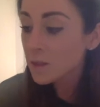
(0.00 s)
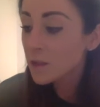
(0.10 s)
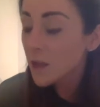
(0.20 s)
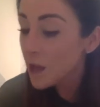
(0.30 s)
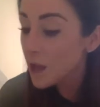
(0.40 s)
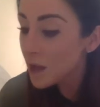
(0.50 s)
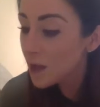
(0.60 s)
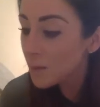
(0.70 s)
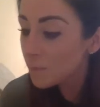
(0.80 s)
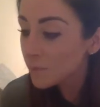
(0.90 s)

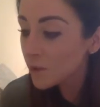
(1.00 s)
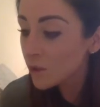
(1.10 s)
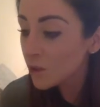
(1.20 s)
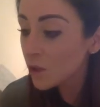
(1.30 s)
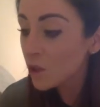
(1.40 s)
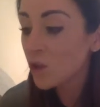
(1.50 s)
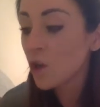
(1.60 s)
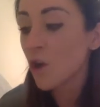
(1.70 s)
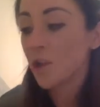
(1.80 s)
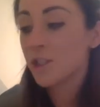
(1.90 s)

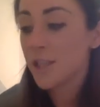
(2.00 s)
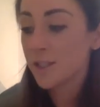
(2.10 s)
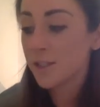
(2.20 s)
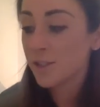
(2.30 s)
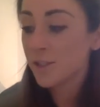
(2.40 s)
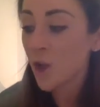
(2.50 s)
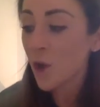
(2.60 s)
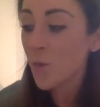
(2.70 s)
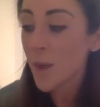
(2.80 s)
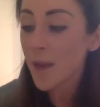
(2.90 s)
Gosh, there's
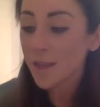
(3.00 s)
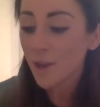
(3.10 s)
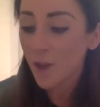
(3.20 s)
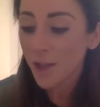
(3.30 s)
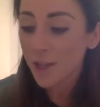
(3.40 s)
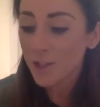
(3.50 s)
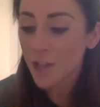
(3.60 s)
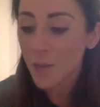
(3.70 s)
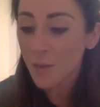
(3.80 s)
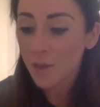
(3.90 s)
so many that I could
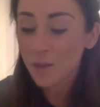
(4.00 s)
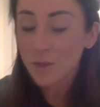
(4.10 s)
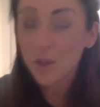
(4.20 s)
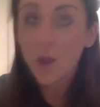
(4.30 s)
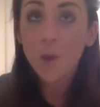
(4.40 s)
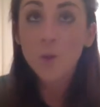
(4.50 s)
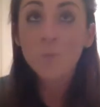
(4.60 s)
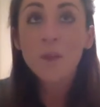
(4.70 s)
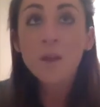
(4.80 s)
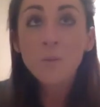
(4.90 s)
share with you. So
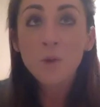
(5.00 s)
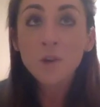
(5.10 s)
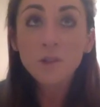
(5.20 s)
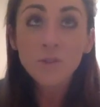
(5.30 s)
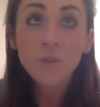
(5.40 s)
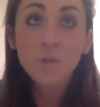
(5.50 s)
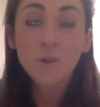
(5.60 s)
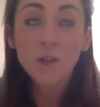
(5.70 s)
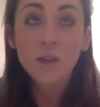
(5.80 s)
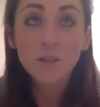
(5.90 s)
product of the
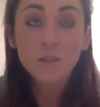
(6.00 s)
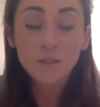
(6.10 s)
product,